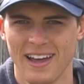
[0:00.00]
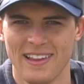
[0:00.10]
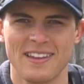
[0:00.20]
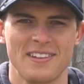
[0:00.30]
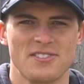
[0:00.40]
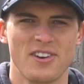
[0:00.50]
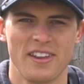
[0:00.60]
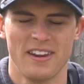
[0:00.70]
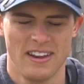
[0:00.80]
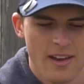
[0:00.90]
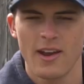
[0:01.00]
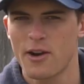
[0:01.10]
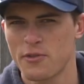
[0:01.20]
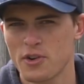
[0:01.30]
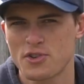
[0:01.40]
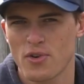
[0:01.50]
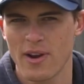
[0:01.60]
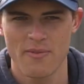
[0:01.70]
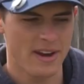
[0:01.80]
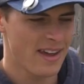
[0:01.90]
Let's get started. Now, our first
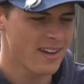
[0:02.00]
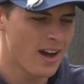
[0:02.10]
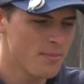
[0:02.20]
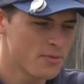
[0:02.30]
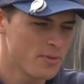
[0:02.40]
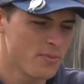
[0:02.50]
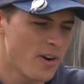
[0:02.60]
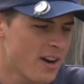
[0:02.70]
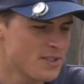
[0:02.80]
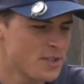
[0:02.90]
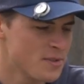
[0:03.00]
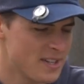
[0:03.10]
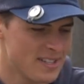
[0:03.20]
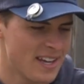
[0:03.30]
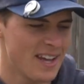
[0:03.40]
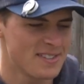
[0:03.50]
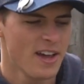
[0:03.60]
story of the day comes from Fox News, and it says,